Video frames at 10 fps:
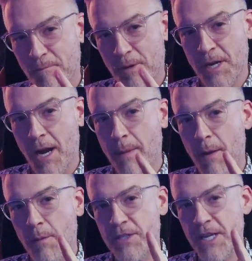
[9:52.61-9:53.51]
We're going to talk
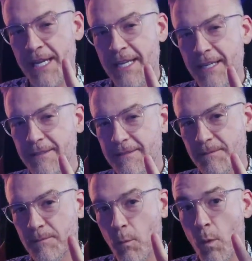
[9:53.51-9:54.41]
about what you eat,
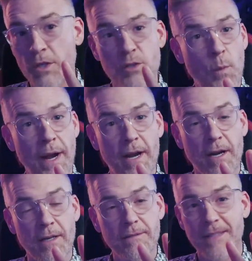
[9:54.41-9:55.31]
what you
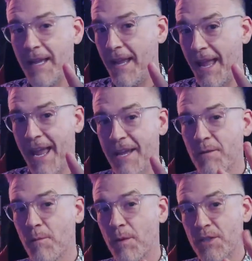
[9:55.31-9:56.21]
wear,
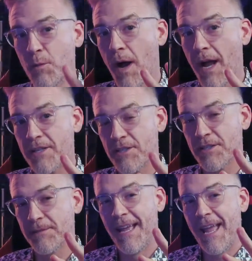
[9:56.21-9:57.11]
and what you
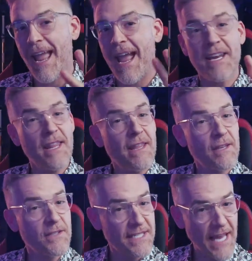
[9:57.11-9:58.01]
watched. And
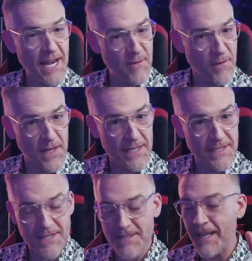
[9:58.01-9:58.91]
there's a setting for
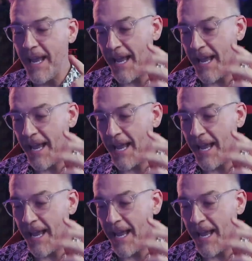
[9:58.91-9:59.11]
this.